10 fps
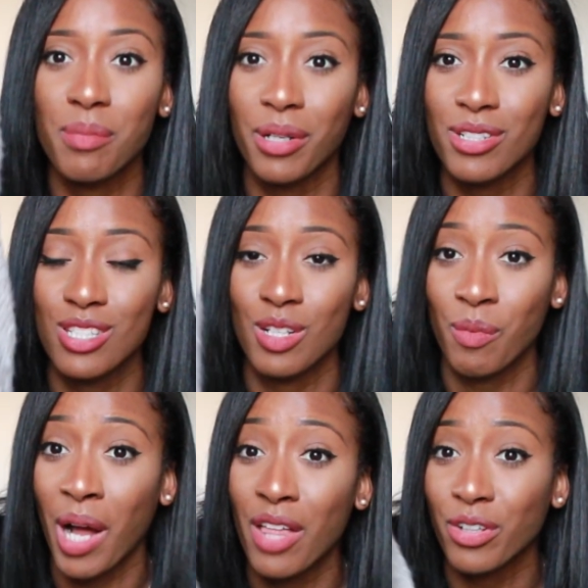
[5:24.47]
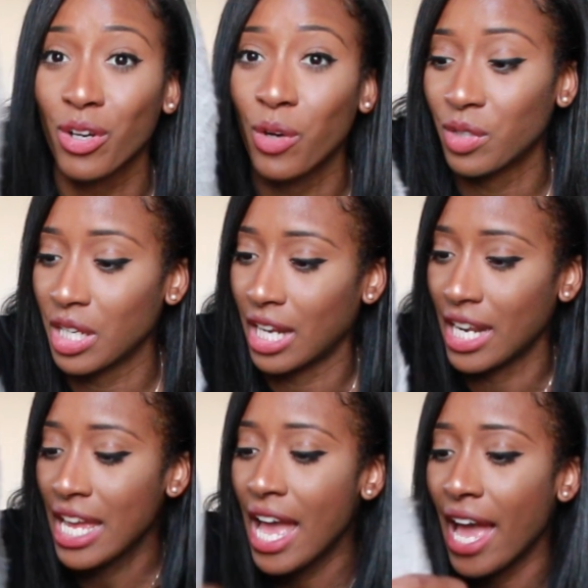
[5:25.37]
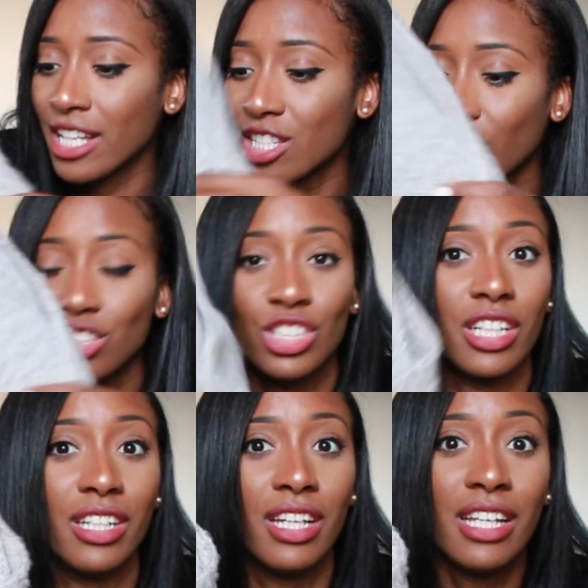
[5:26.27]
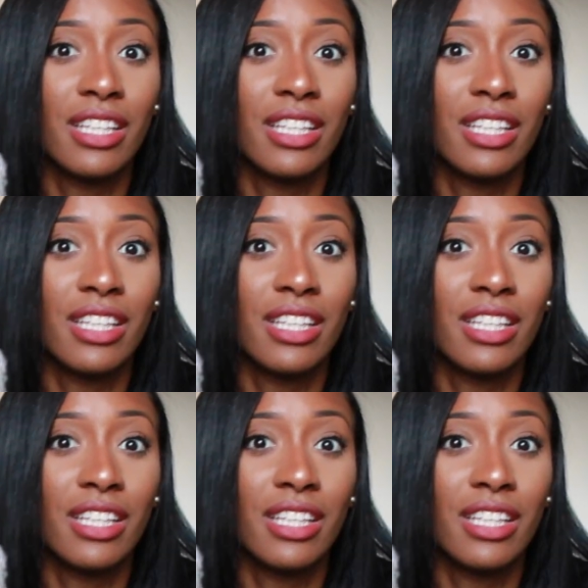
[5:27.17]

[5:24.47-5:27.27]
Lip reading: the person while they're holding it and touch it.